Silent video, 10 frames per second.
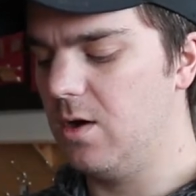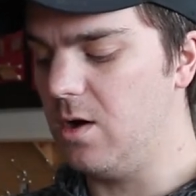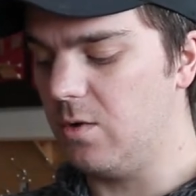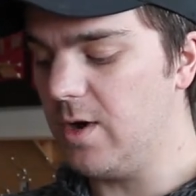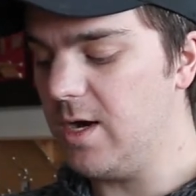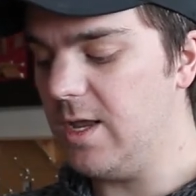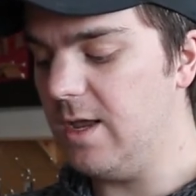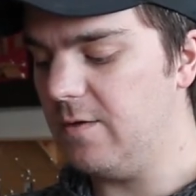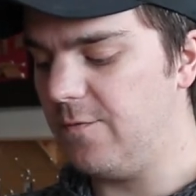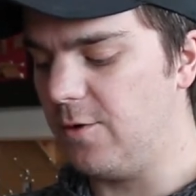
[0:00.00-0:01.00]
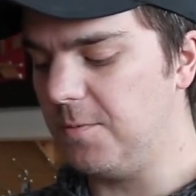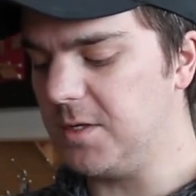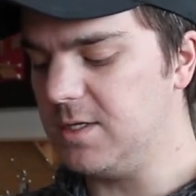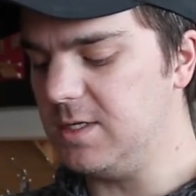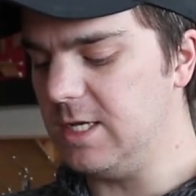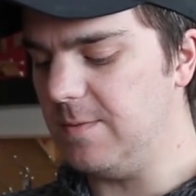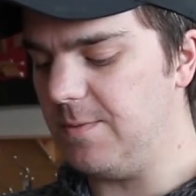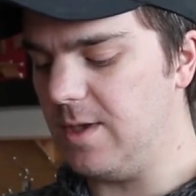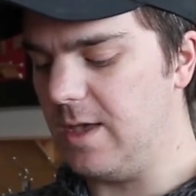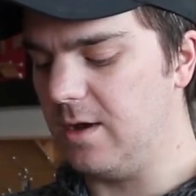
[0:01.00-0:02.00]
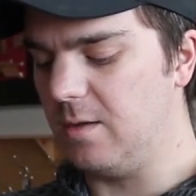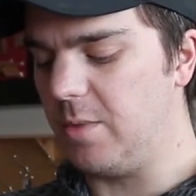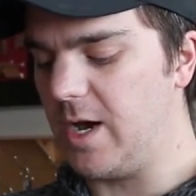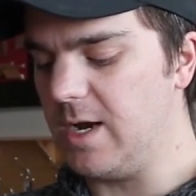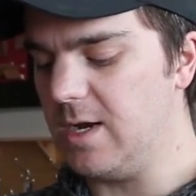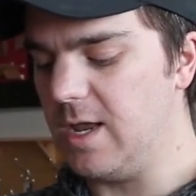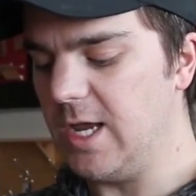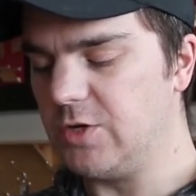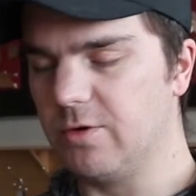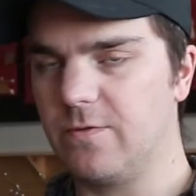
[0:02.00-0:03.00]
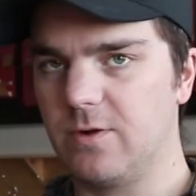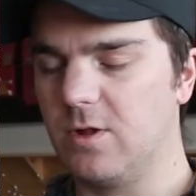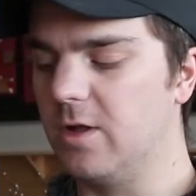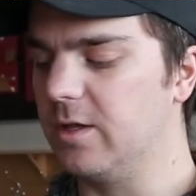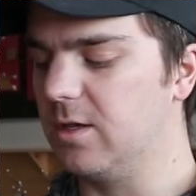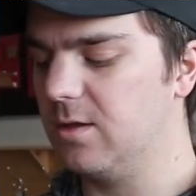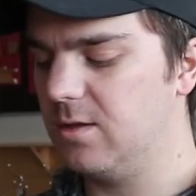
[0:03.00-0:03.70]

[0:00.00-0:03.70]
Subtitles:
Already he had formed a deep and abiding hatred for Loli.